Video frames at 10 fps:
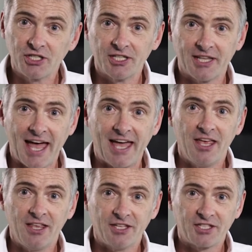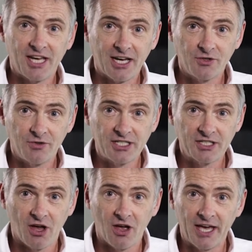to that, the secondary
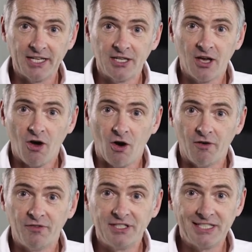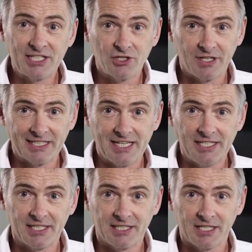side of district
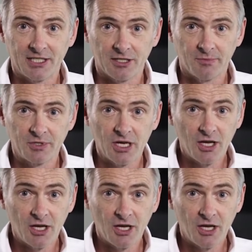heating systems,